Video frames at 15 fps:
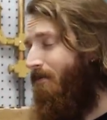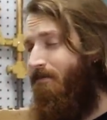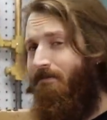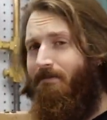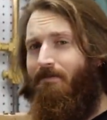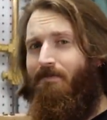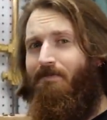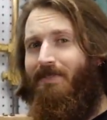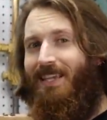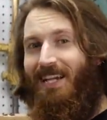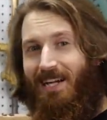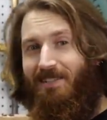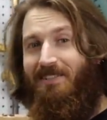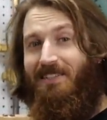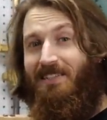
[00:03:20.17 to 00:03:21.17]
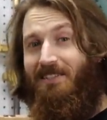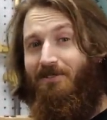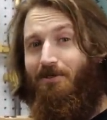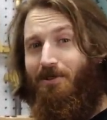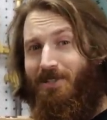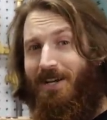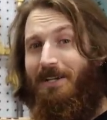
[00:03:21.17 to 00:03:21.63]
them.
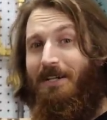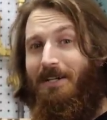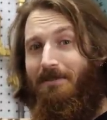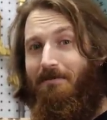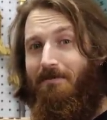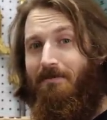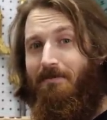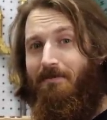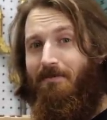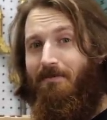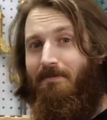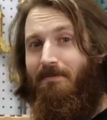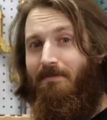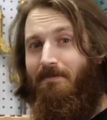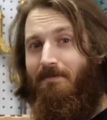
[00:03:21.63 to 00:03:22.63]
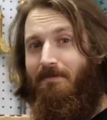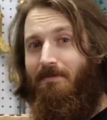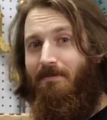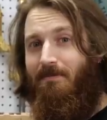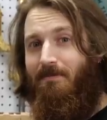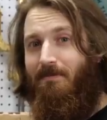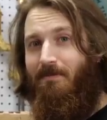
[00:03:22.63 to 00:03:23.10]
LTTstore.com. All right,
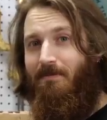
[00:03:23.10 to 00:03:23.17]
so what's the